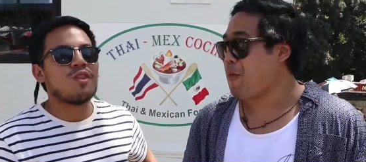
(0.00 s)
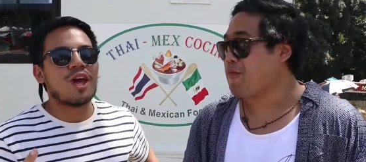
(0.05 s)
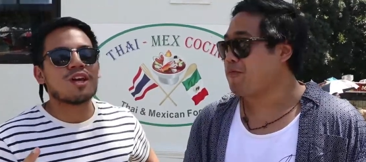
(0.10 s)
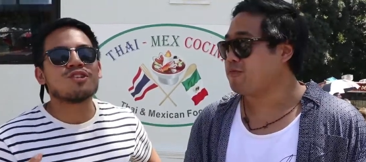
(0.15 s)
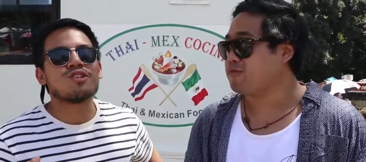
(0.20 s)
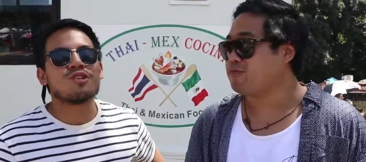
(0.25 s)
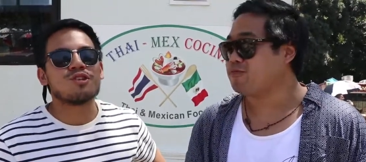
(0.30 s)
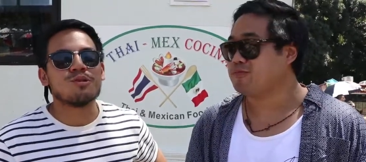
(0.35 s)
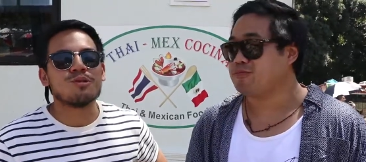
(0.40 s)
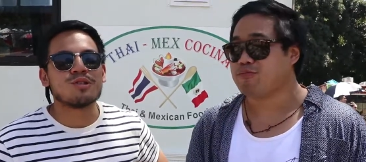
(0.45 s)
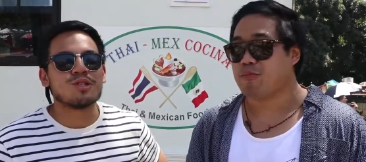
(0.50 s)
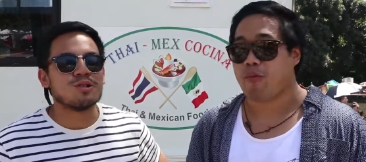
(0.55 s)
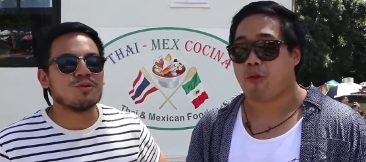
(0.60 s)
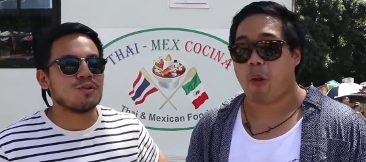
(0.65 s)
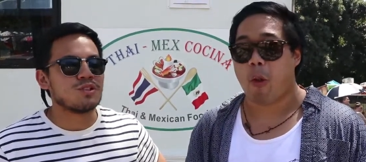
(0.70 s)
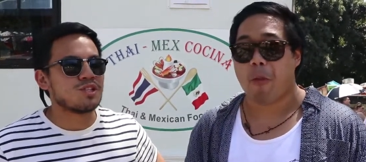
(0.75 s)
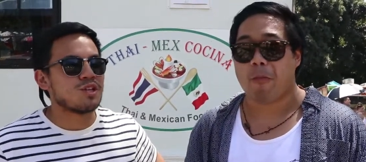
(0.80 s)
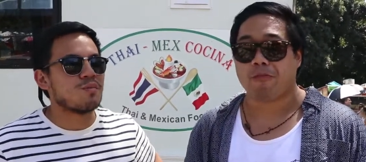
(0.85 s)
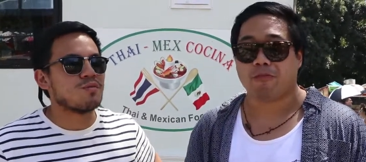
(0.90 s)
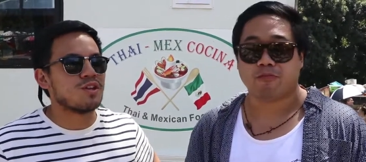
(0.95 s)
Speaker 1: The execution
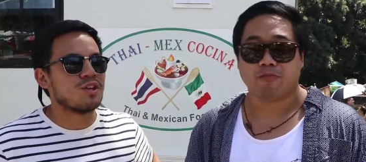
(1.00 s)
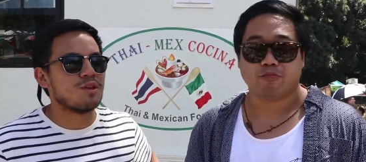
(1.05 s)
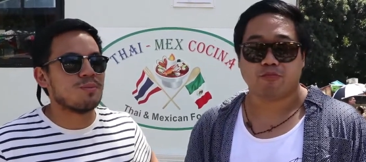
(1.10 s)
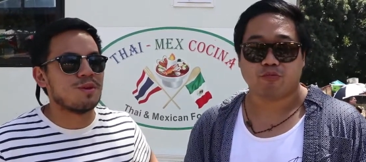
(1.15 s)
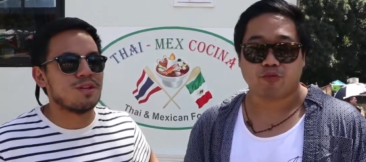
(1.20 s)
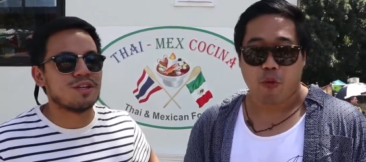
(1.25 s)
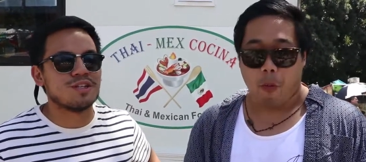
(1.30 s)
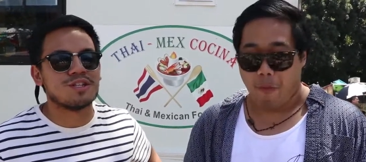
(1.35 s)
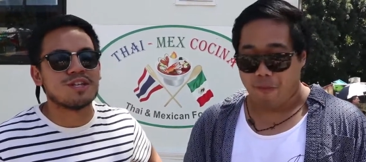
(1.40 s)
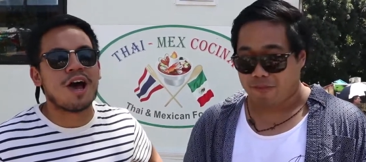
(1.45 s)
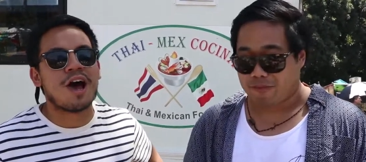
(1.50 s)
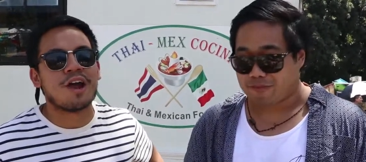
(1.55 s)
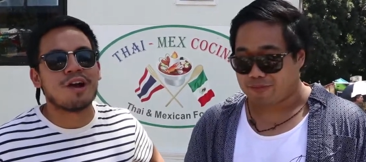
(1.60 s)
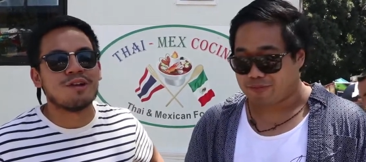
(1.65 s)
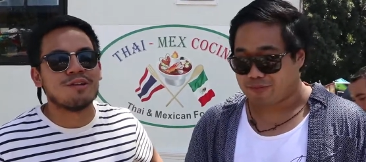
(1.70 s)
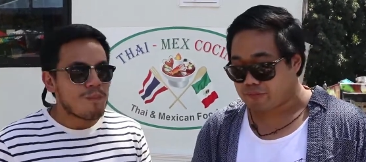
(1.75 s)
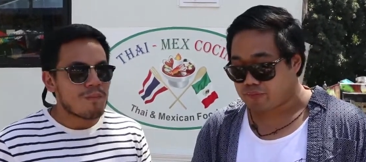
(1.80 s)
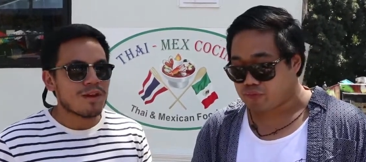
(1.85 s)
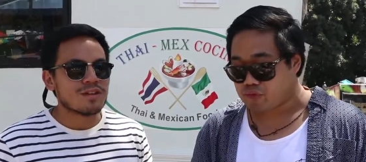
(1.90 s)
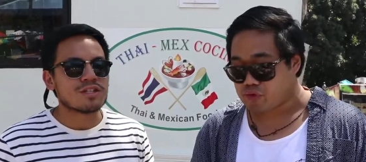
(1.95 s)
was something to be
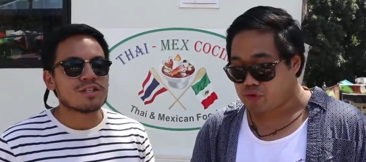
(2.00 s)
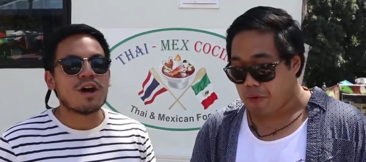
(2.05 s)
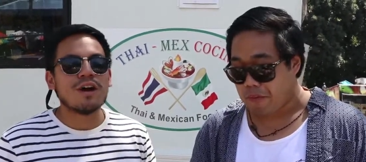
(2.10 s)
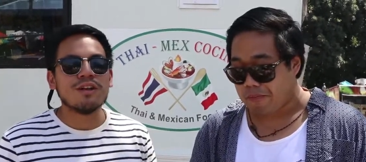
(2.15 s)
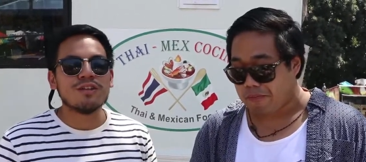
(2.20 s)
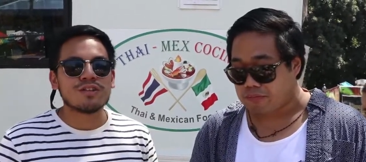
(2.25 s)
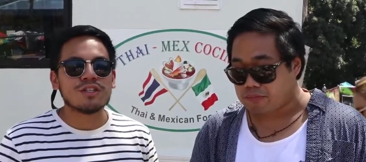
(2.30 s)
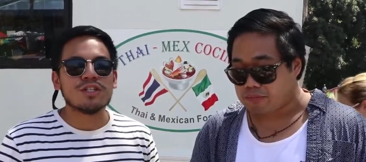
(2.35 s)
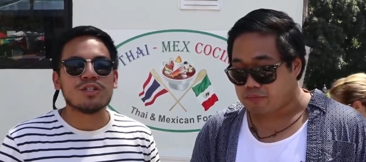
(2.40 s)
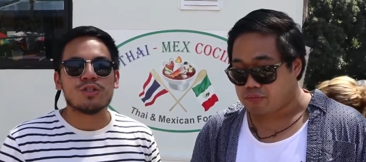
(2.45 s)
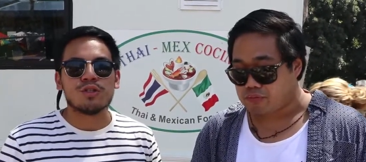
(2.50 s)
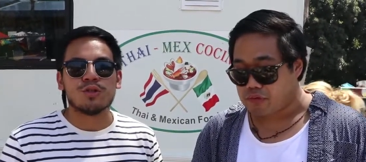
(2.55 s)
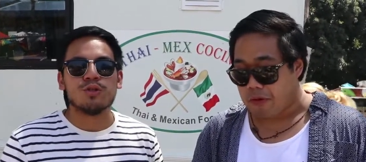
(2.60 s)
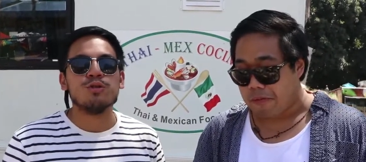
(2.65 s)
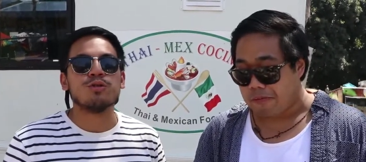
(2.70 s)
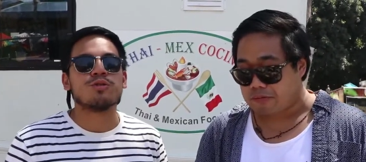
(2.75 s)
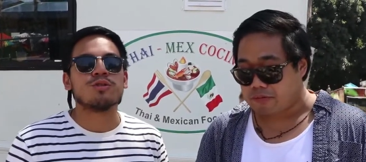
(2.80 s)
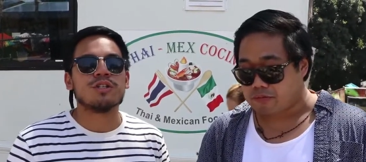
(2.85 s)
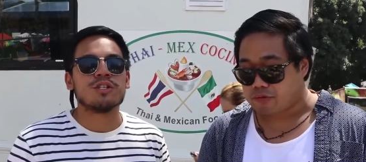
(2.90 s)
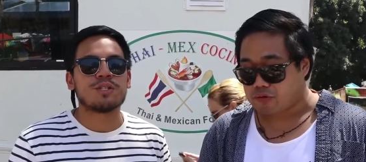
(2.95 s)
desired. It's honestly
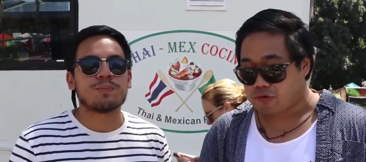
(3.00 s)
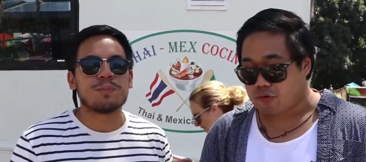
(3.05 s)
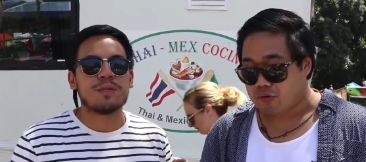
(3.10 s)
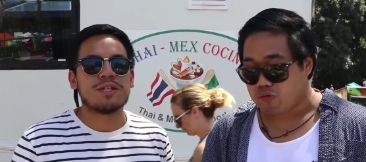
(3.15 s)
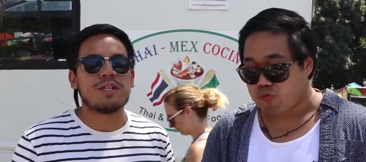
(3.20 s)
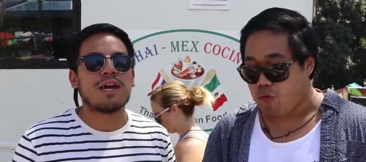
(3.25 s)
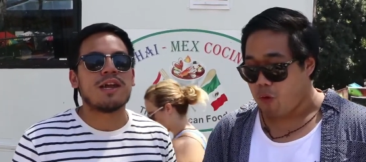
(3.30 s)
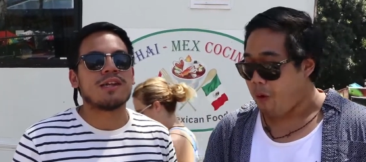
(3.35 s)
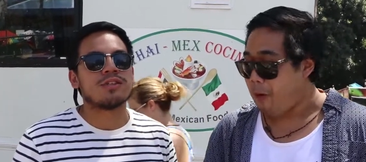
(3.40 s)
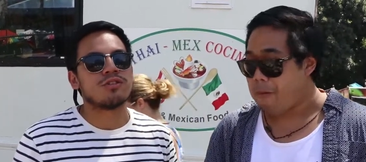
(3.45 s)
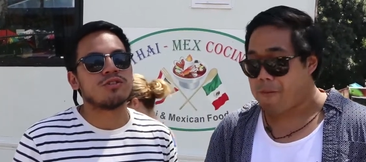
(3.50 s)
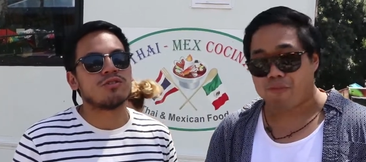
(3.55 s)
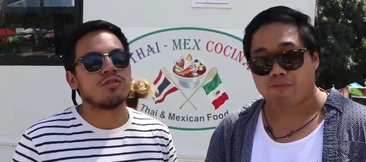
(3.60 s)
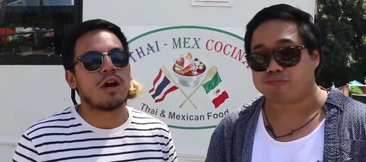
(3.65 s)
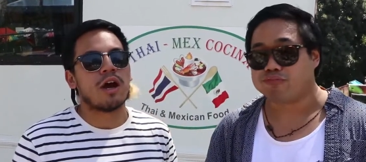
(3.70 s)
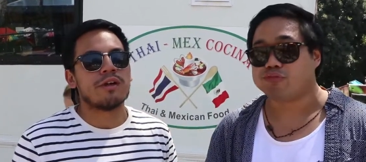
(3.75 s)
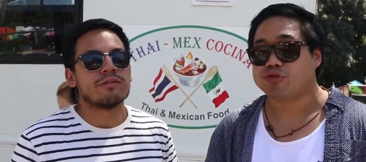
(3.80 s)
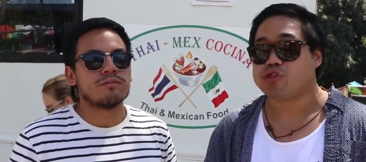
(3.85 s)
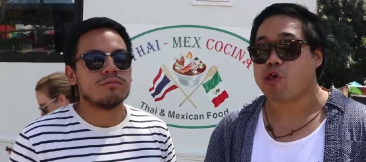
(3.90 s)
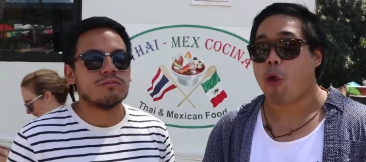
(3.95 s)
too crispy that it's
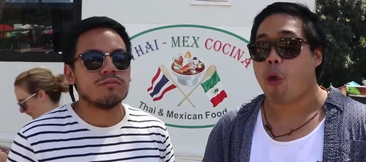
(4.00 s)
dry.